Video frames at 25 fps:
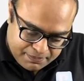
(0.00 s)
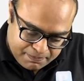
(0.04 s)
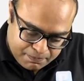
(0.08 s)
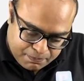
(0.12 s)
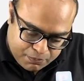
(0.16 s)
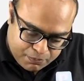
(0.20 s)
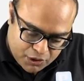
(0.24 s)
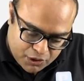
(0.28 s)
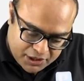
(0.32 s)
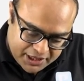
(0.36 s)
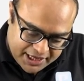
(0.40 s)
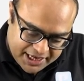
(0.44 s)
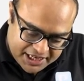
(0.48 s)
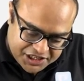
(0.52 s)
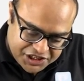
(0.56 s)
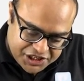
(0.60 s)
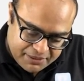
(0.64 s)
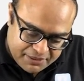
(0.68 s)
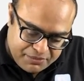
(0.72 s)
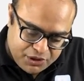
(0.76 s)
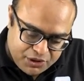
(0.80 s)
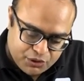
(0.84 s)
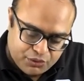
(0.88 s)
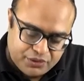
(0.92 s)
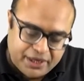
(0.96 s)

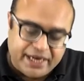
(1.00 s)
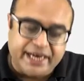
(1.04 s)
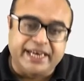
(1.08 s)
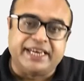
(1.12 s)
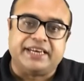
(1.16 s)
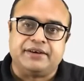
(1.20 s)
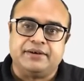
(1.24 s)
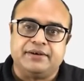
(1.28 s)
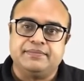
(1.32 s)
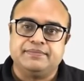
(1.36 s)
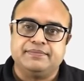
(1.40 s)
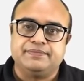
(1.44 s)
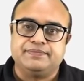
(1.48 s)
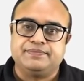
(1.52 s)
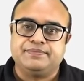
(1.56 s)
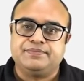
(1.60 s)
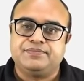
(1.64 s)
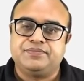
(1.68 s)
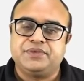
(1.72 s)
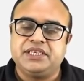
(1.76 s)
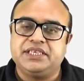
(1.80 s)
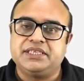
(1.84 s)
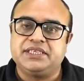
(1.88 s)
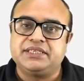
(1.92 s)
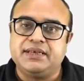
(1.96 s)
Potassium urate
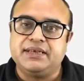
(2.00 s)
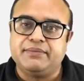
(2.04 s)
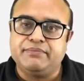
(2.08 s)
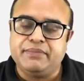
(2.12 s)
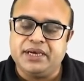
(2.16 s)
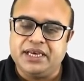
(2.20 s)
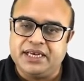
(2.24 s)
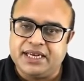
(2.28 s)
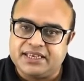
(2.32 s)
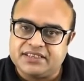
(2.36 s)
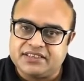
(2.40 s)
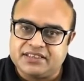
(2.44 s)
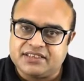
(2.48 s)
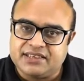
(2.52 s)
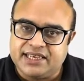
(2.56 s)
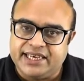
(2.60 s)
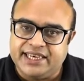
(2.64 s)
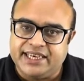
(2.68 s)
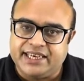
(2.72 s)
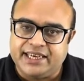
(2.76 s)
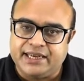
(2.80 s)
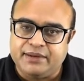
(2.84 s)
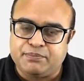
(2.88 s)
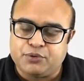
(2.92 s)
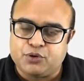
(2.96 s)
is the main
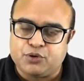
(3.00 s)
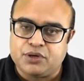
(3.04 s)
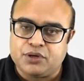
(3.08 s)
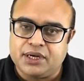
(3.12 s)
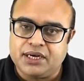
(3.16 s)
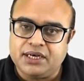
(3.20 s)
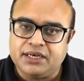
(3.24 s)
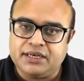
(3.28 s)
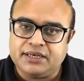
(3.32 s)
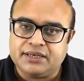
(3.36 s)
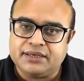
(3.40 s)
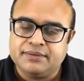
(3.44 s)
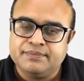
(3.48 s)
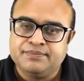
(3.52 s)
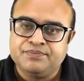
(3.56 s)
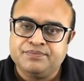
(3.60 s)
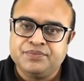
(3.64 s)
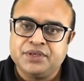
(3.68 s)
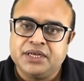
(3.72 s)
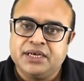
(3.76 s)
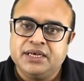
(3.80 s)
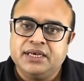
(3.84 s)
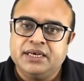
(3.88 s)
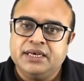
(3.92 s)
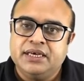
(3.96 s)
excretory product.
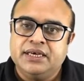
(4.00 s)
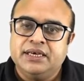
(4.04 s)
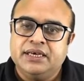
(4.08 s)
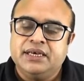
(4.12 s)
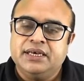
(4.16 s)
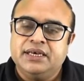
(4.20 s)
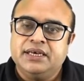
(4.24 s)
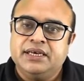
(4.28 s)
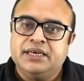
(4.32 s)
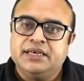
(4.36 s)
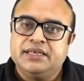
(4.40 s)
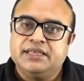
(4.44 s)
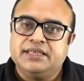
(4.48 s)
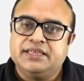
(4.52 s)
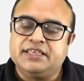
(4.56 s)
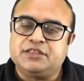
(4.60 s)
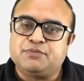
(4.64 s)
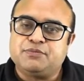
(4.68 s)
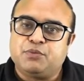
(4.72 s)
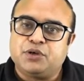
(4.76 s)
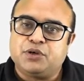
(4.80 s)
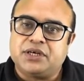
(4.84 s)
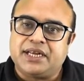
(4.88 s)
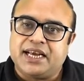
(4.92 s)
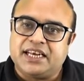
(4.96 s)
This
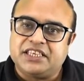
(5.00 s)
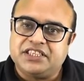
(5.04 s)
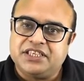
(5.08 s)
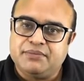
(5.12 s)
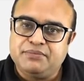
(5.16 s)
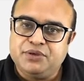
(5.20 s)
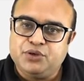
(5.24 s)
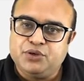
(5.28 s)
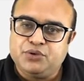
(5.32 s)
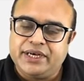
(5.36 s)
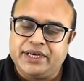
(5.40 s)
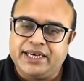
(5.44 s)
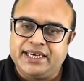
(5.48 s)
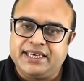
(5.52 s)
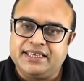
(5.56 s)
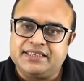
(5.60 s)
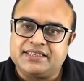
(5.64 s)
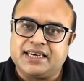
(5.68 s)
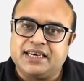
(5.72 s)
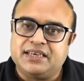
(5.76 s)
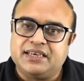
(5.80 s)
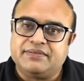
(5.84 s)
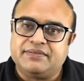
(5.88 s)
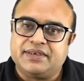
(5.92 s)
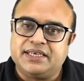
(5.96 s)
potassium urate is
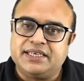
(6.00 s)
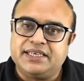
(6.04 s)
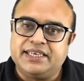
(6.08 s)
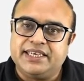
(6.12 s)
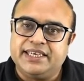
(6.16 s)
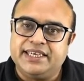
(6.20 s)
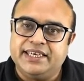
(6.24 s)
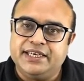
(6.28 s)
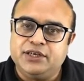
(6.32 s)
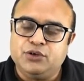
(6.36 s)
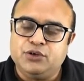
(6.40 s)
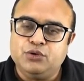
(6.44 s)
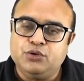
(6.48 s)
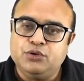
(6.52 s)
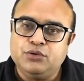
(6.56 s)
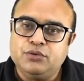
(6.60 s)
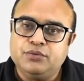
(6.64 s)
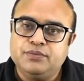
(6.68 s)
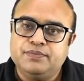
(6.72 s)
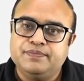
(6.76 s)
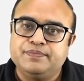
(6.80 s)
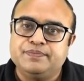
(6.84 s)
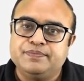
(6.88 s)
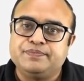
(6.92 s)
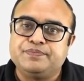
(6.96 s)
converted into
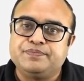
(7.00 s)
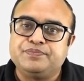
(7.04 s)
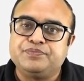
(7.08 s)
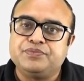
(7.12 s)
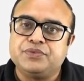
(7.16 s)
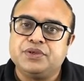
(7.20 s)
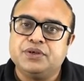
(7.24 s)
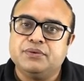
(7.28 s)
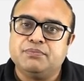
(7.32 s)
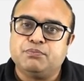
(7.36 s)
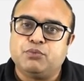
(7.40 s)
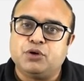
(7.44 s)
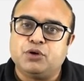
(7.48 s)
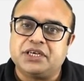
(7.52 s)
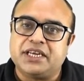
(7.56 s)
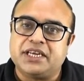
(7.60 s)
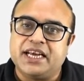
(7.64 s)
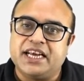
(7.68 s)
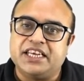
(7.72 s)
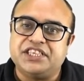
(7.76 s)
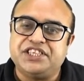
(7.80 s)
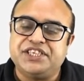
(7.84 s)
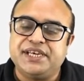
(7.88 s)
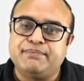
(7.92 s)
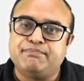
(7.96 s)

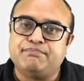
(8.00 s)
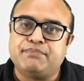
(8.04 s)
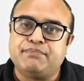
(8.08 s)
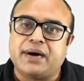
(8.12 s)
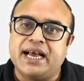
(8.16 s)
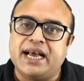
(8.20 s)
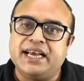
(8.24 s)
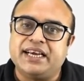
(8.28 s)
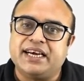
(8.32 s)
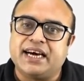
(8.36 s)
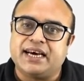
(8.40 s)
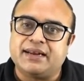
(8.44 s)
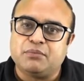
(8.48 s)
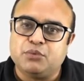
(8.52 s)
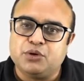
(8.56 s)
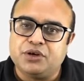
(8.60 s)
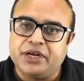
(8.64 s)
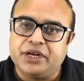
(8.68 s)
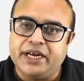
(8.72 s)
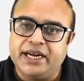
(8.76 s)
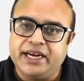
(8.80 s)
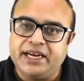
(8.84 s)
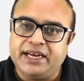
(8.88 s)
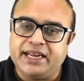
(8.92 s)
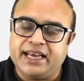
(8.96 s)
potassium
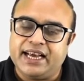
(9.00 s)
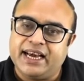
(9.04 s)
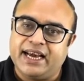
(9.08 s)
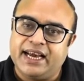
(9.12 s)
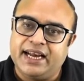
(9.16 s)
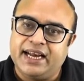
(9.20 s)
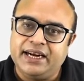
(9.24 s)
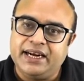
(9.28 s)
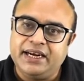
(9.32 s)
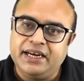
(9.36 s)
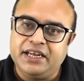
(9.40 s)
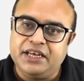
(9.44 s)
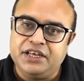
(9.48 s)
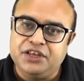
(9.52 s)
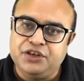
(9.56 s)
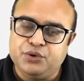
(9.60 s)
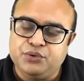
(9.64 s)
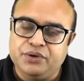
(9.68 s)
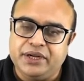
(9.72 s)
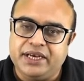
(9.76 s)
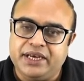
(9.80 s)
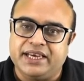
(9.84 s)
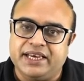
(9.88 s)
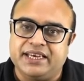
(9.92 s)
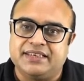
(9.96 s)
bicarbonate and
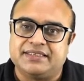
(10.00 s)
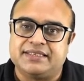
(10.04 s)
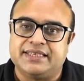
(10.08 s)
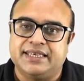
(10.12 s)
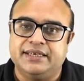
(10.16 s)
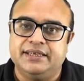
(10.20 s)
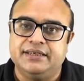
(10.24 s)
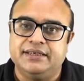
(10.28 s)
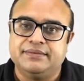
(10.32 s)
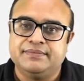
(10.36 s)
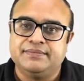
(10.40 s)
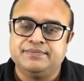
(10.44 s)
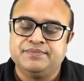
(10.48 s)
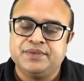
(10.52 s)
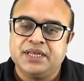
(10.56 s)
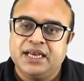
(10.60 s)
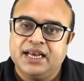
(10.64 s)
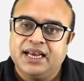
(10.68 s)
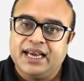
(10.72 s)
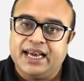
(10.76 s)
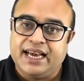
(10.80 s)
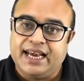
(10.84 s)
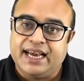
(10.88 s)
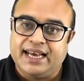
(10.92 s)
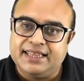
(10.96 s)
uric acid,
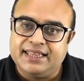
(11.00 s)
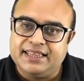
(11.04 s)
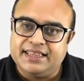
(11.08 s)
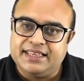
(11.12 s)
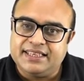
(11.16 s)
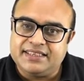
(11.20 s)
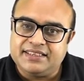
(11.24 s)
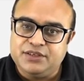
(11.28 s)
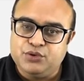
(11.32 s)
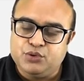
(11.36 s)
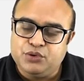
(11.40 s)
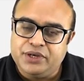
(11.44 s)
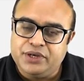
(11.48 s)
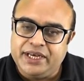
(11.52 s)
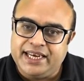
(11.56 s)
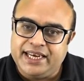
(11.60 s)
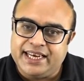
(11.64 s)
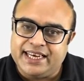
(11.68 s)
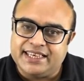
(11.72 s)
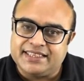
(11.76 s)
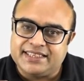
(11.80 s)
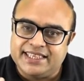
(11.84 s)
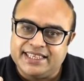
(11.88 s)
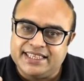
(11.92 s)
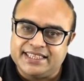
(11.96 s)
and this uric
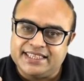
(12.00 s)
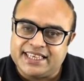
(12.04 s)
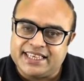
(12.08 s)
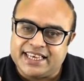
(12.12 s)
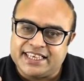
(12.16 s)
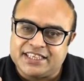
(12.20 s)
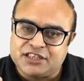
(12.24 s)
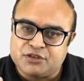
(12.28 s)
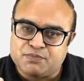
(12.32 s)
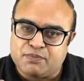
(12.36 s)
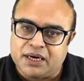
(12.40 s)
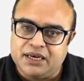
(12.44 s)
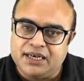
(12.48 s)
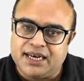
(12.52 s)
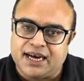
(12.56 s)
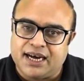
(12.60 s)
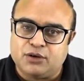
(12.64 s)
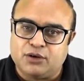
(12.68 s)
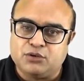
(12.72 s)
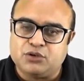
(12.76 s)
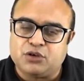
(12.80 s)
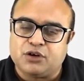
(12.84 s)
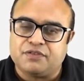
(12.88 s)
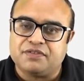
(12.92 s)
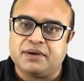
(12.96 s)
acid is expelled
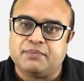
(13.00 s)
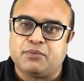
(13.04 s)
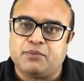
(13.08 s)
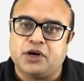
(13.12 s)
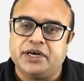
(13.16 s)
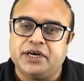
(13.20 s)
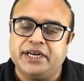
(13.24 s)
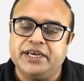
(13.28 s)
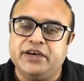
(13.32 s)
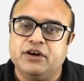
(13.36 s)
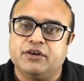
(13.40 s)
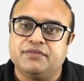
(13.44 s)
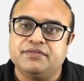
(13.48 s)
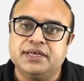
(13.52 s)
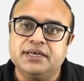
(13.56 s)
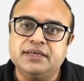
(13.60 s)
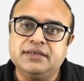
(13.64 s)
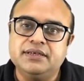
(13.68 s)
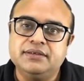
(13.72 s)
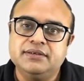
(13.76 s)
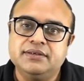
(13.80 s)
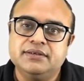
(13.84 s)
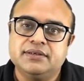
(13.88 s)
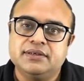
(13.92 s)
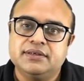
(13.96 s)
out of the body of the
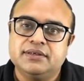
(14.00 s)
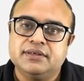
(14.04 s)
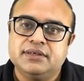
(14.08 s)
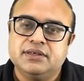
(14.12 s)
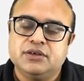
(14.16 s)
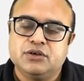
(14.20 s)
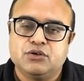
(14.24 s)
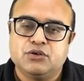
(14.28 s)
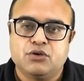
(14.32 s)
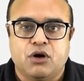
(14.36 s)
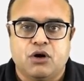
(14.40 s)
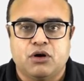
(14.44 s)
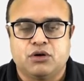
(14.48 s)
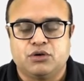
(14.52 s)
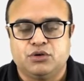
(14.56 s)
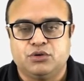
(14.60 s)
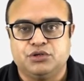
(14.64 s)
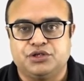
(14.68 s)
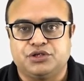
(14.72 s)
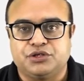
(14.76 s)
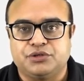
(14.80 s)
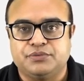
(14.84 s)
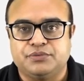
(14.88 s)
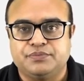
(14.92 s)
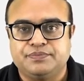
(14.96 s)

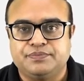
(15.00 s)
cockroach.